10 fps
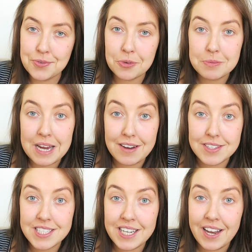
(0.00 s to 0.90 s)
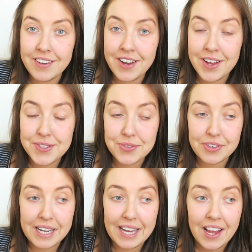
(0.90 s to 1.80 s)
and dropped Harrison at
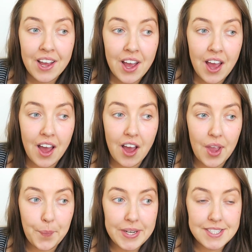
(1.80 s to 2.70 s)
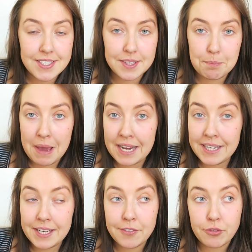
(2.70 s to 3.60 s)
nursery. I went to the
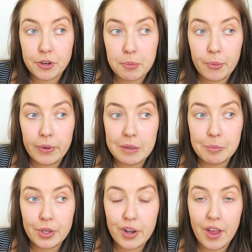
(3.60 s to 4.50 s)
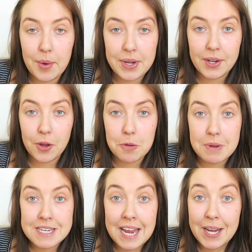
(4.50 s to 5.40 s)
bank for an appointment. I went and got
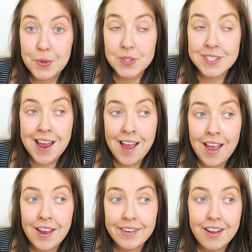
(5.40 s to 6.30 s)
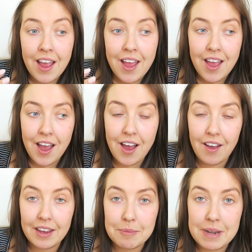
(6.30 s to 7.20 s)
my nails done.
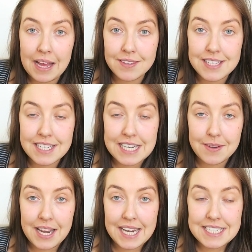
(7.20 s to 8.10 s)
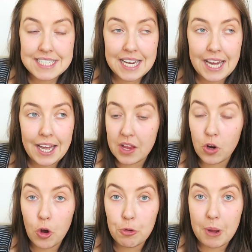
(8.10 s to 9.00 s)
I am now sat down editing. I've
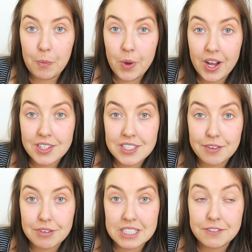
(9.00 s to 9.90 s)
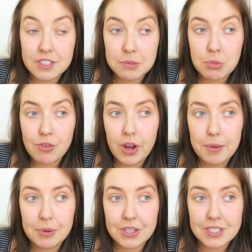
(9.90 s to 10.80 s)
got all my work stuff ready for
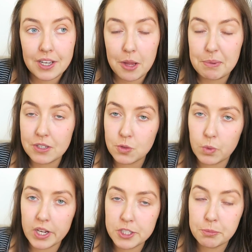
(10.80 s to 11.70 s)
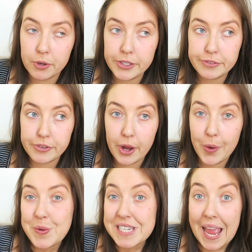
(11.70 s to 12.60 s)
tomorrow because I go back to work tomorrow for a
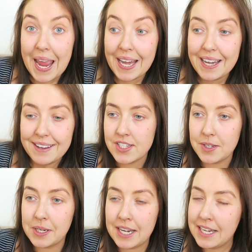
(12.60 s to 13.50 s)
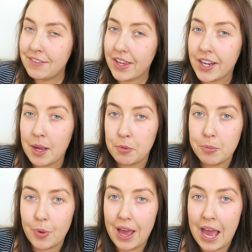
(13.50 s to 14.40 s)
whole day. So I'm going to leave it a couple
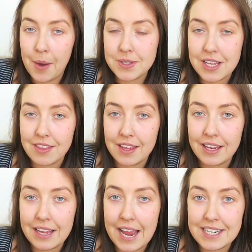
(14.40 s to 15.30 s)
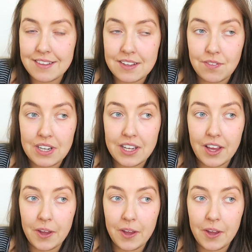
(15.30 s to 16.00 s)
more hours, I think, edit this video